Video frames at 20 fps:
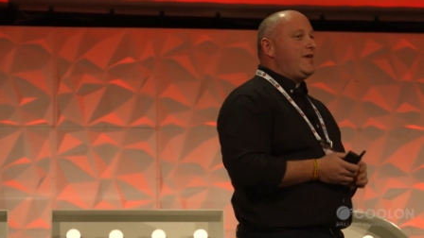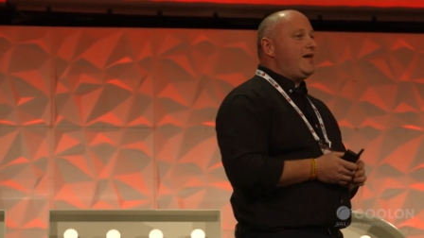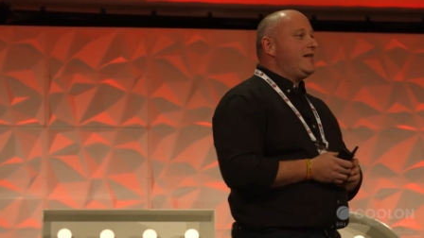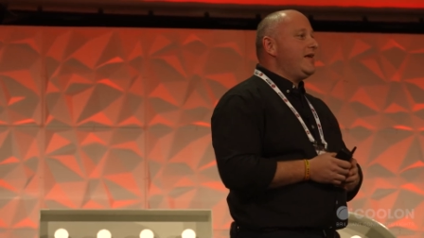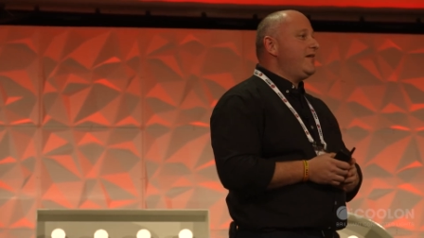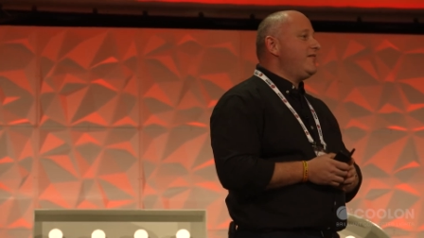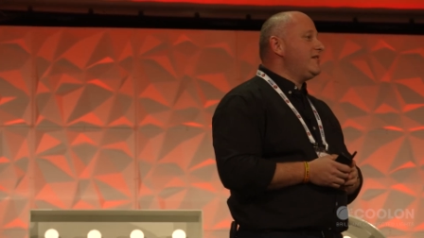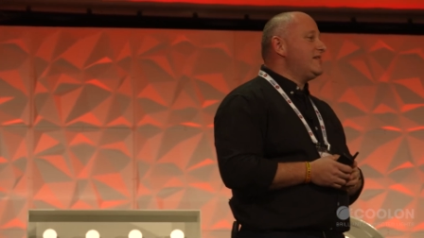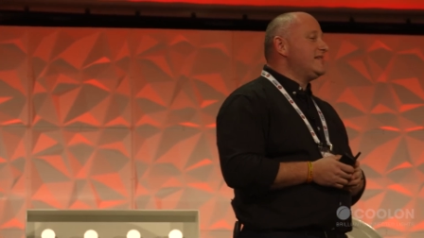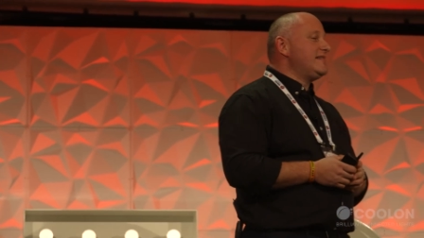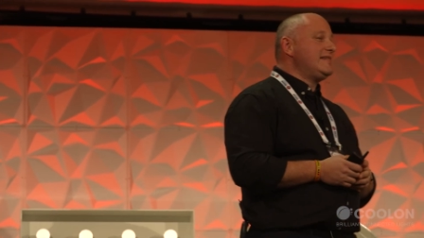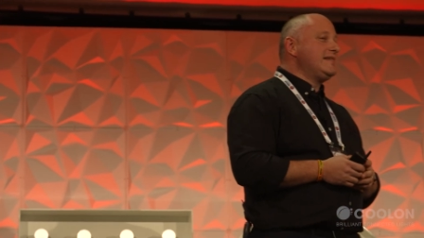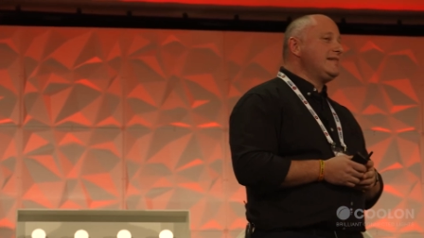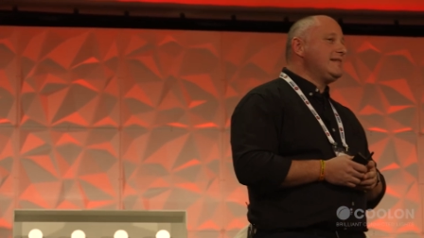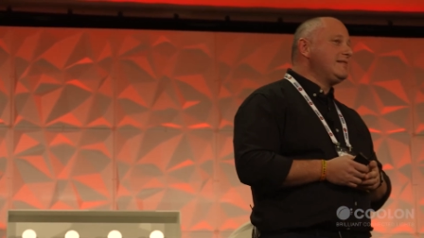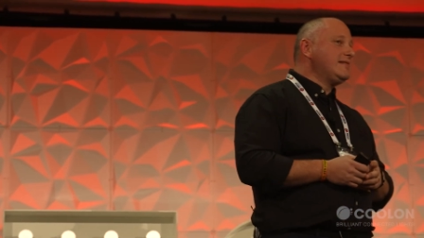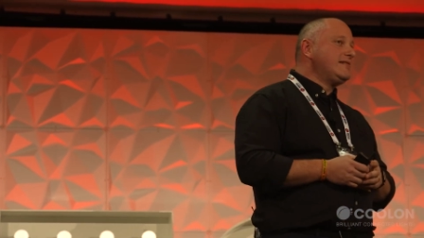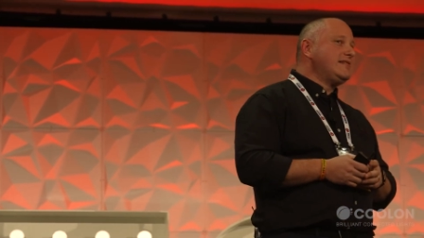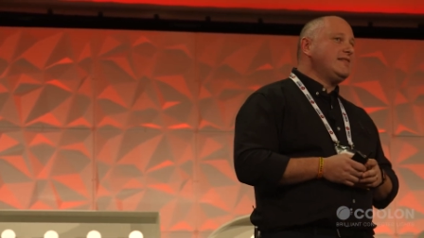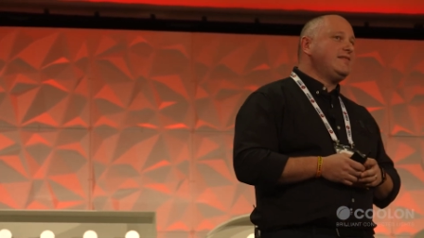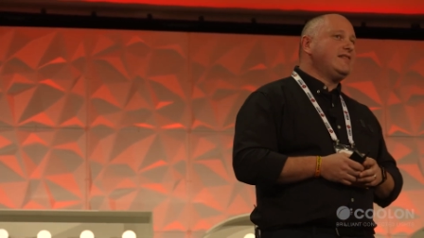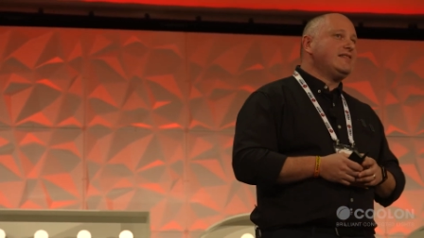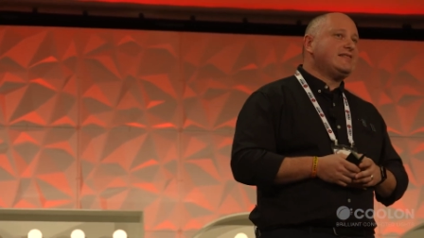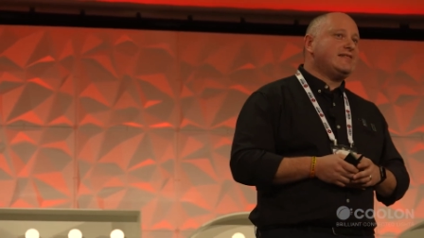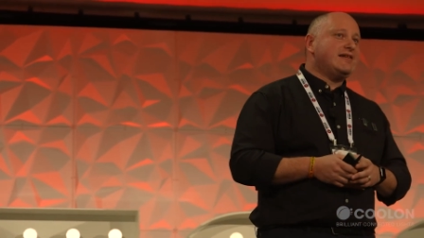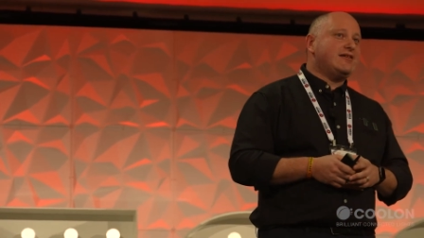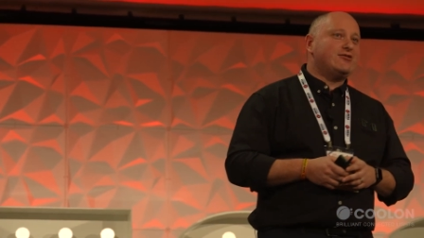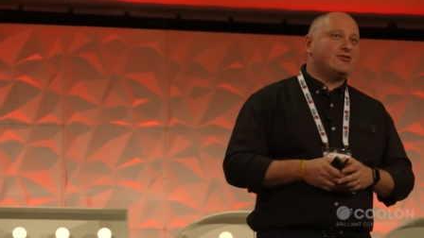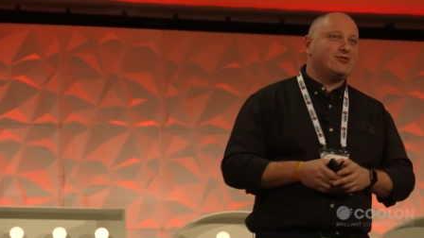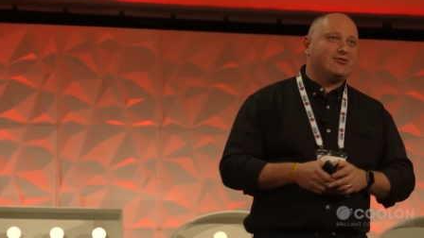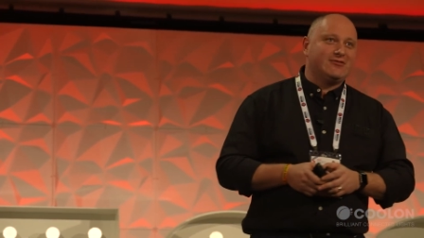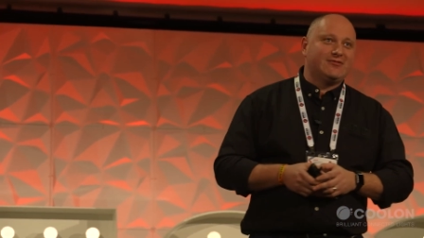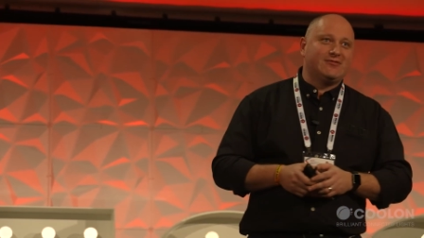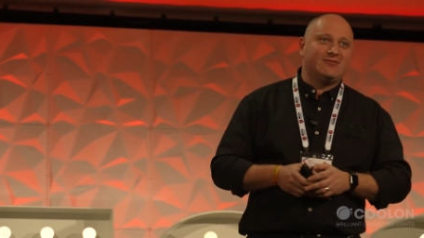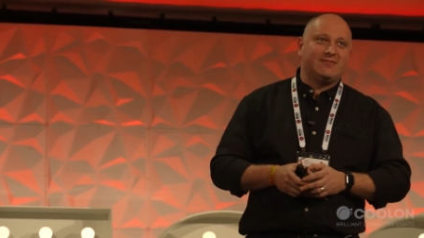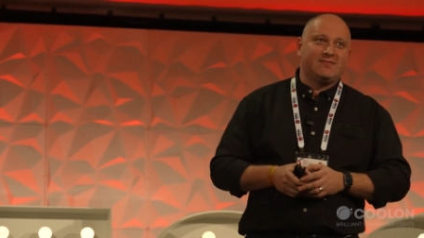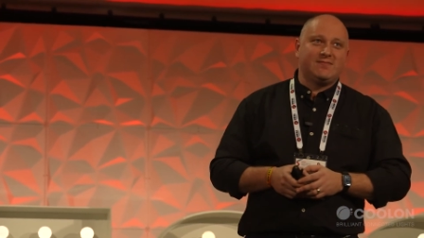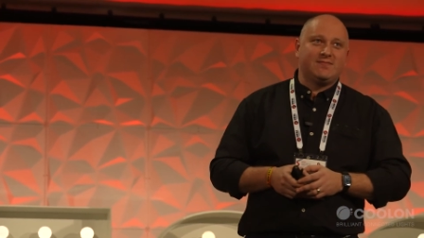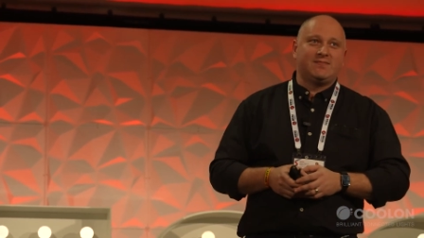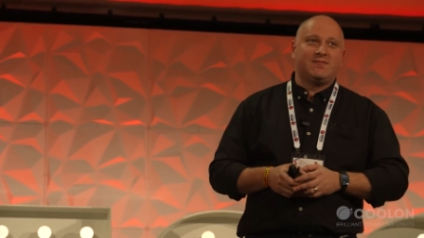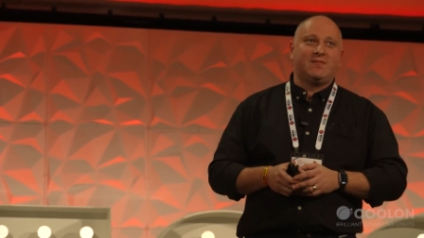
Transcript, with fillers: without having a single TV station.